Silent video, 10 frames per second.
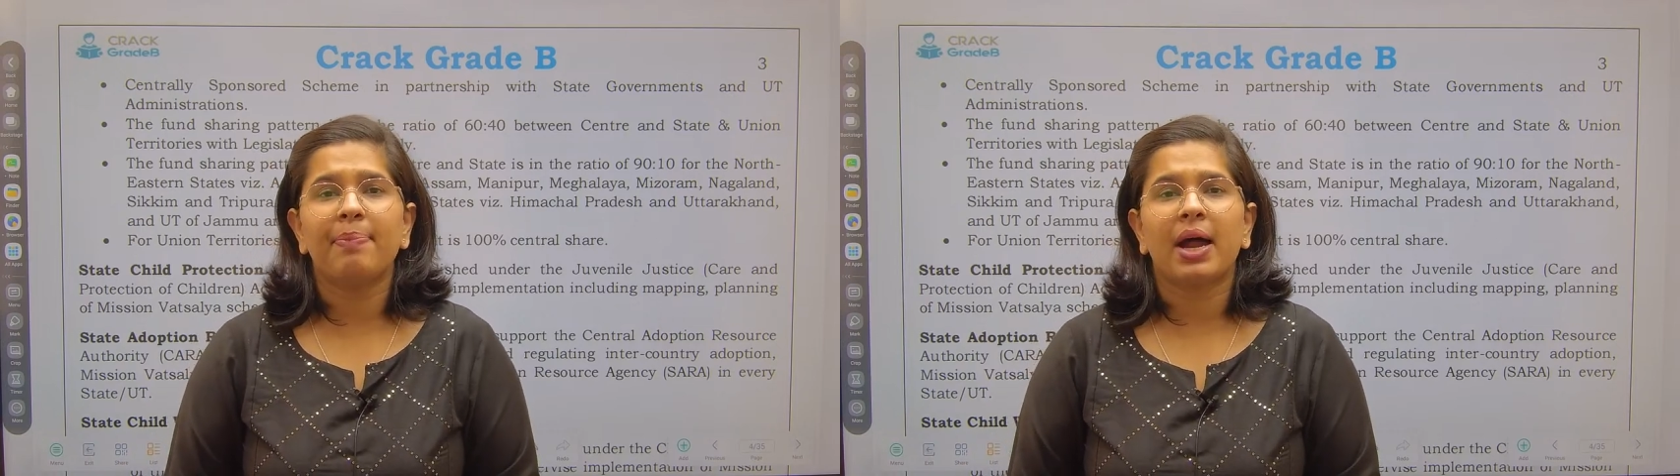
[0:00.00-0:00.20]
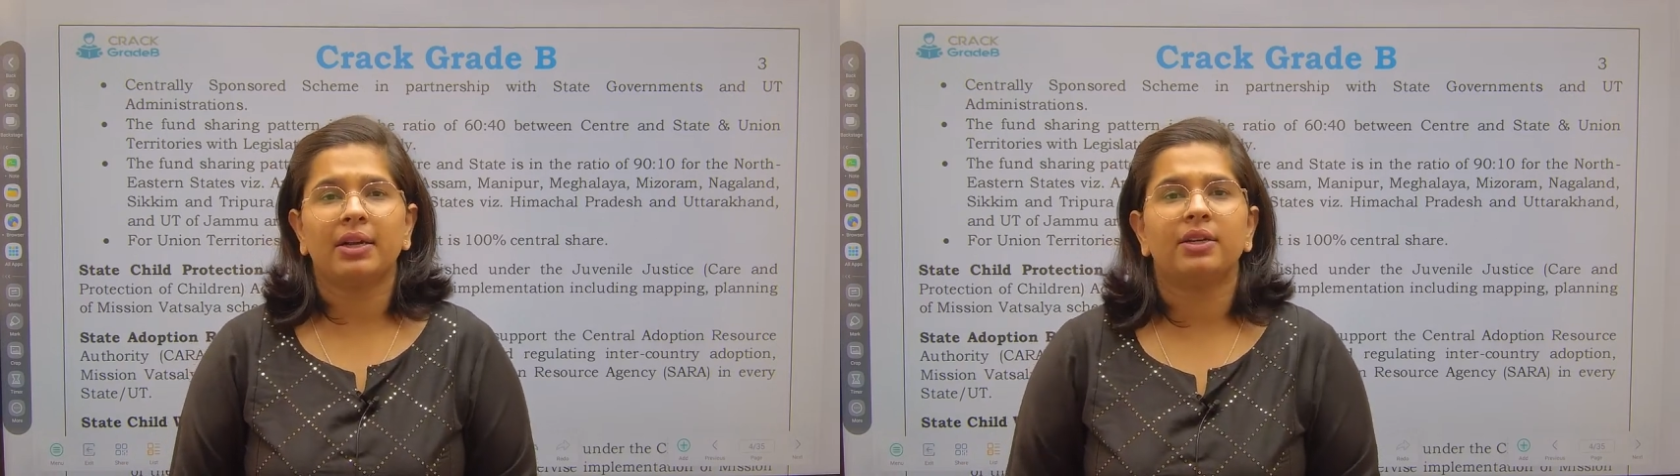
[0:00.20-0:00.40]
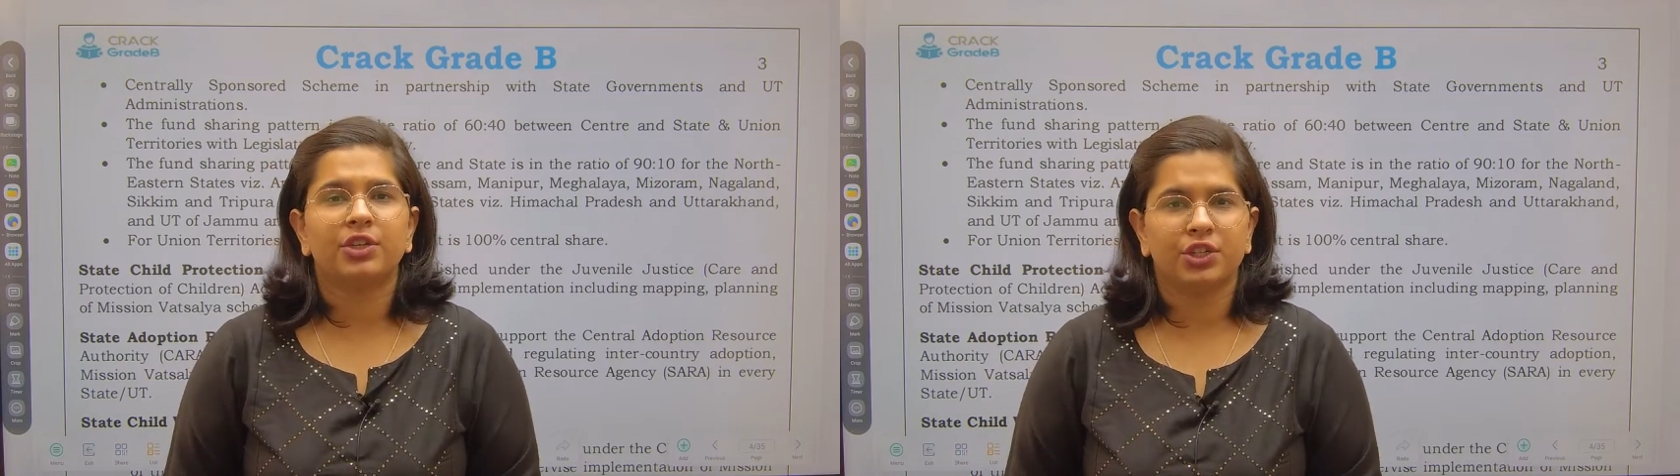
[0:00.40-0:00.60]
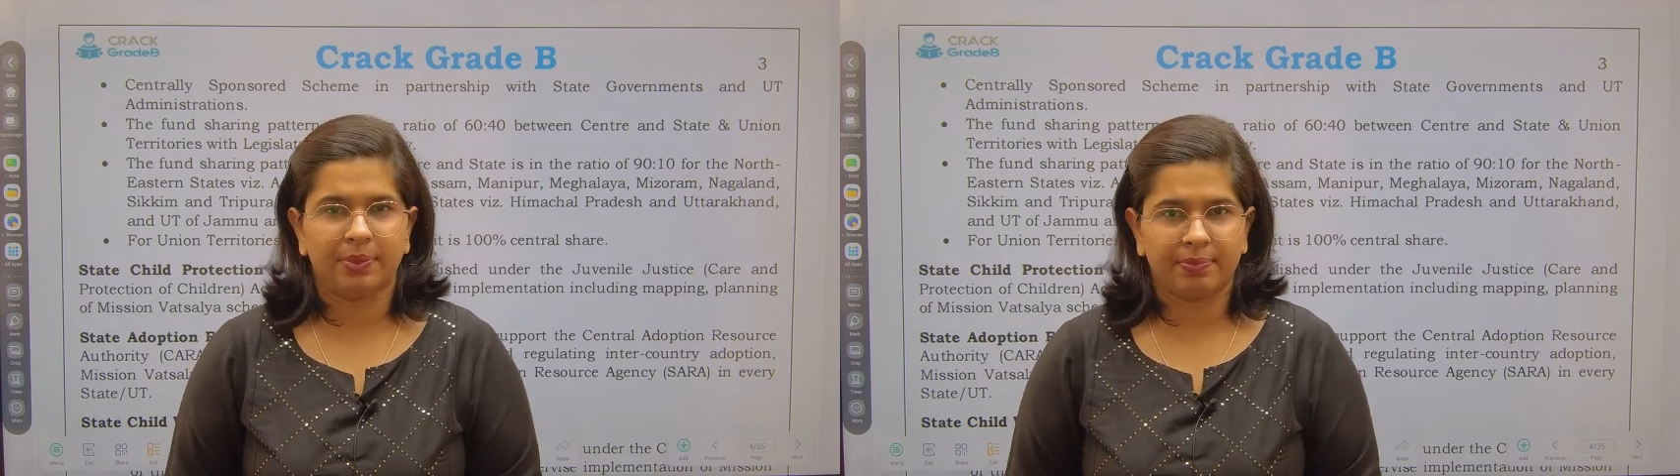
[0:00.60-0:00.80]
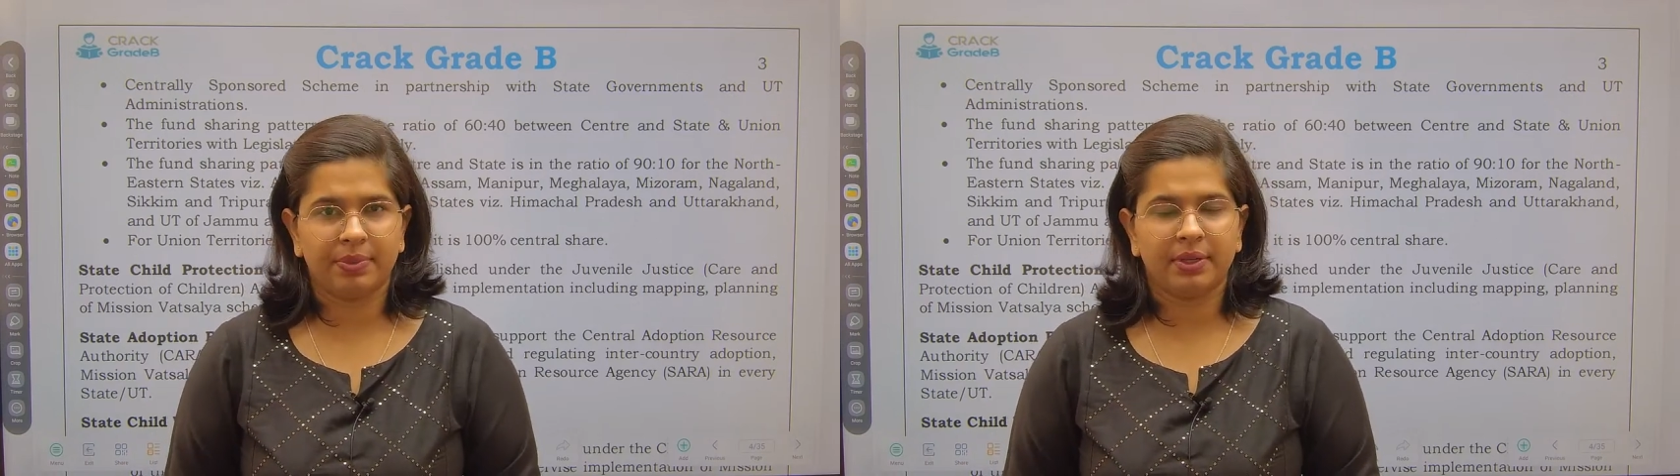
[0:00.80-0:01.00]

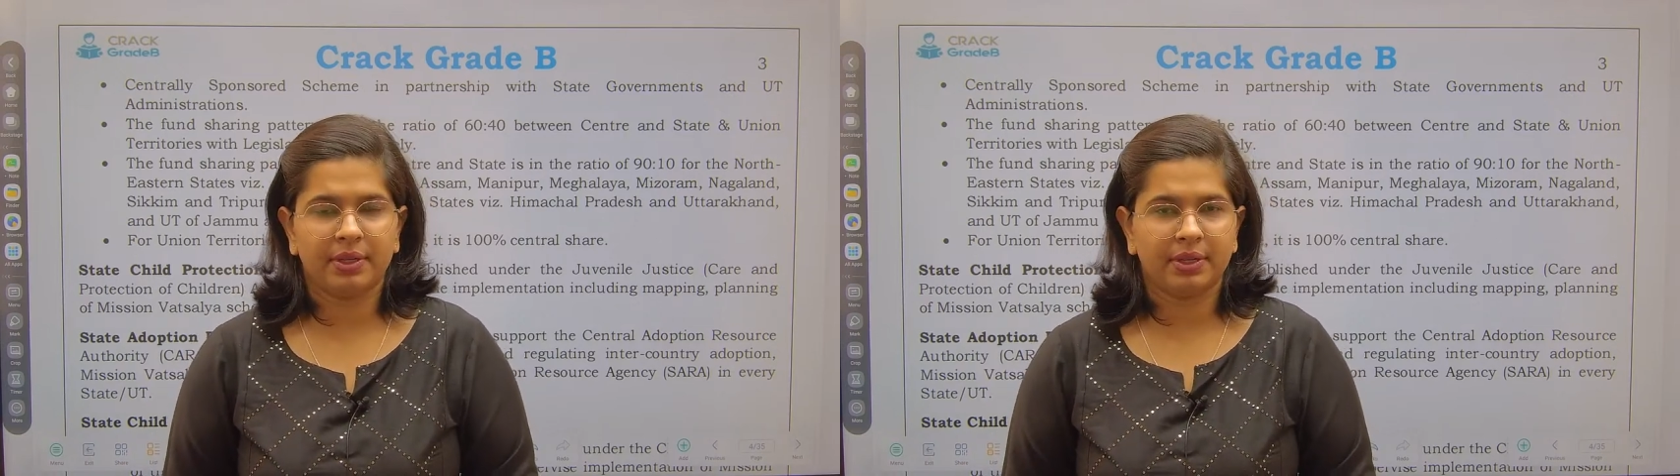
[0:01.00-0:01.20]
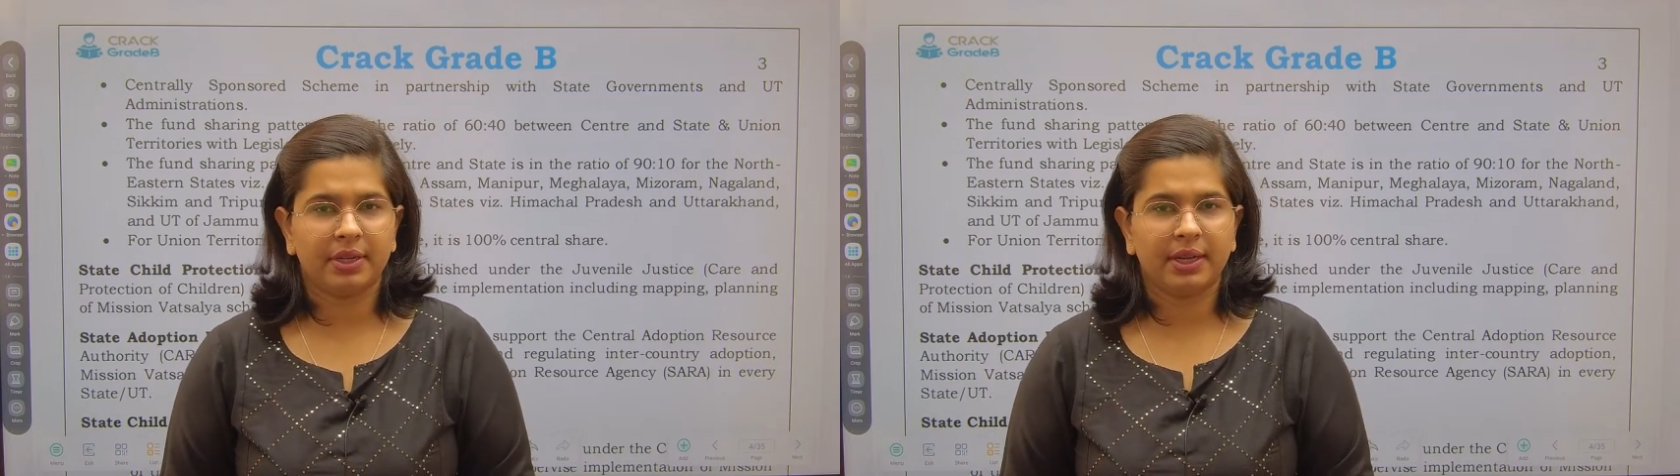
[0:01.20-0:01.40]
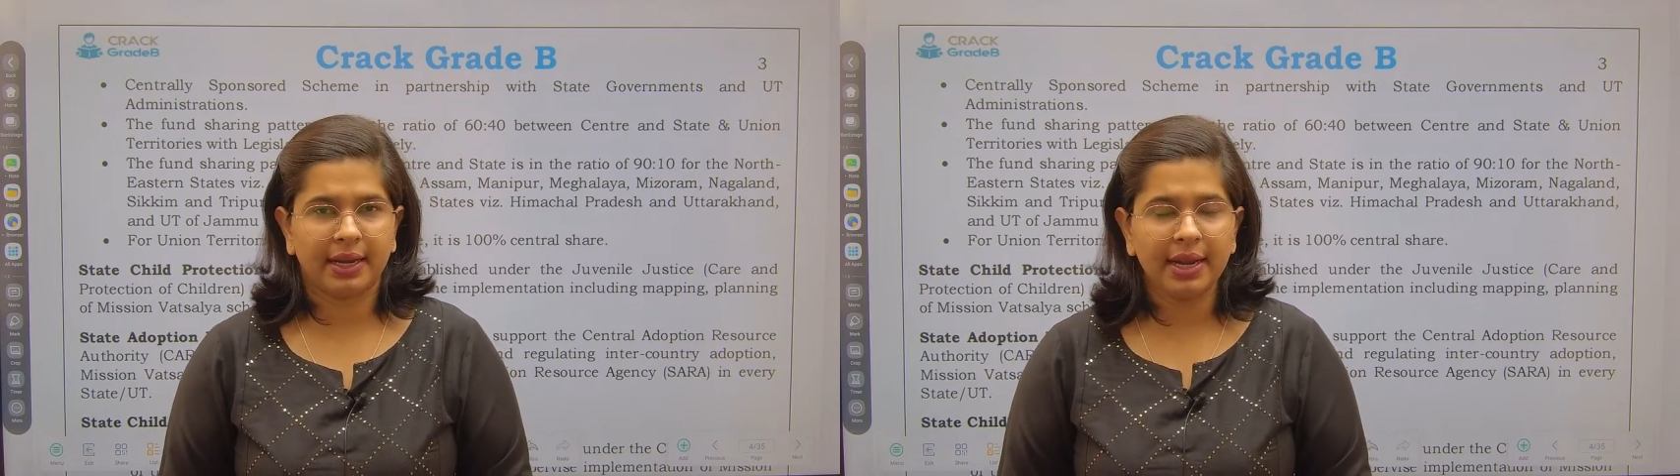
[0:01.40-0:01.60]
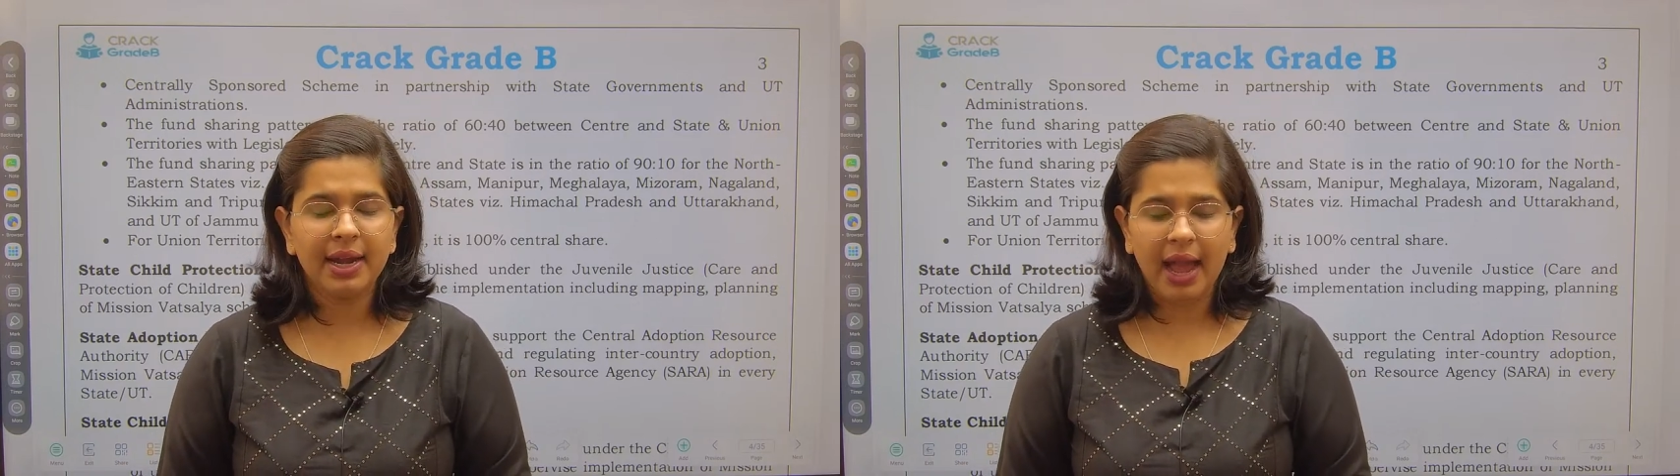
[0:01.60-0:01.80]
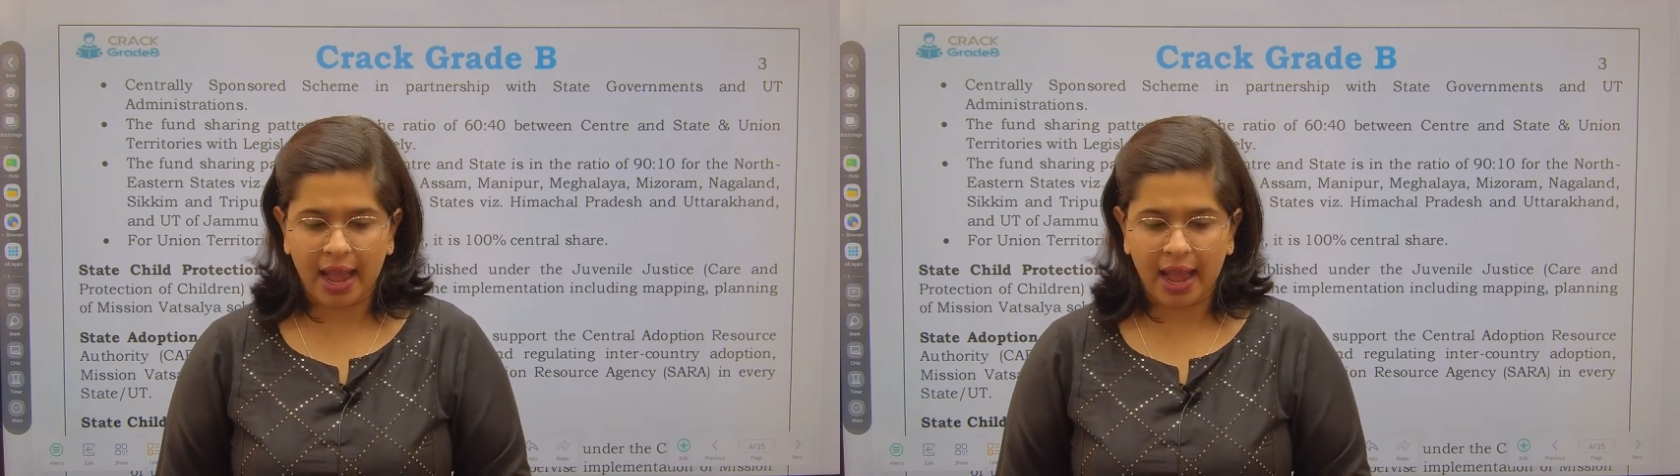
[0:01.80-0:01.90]
partnership right?